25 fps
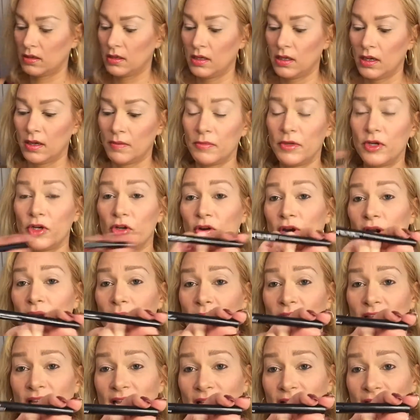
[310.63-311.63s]
I'm gonna
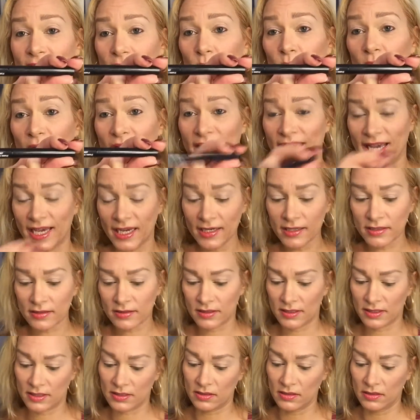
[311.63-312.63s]
grab the
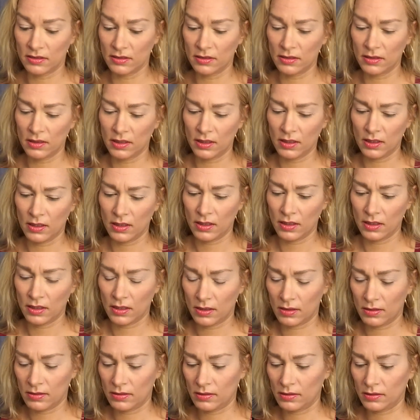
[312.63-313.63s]
NYX
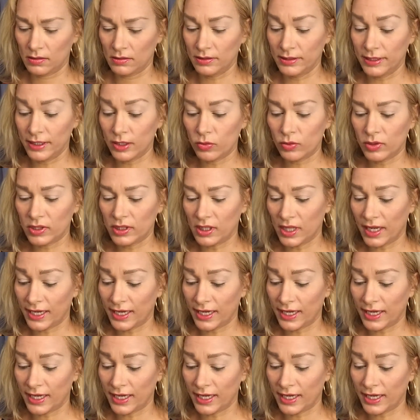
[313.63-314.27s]
liquid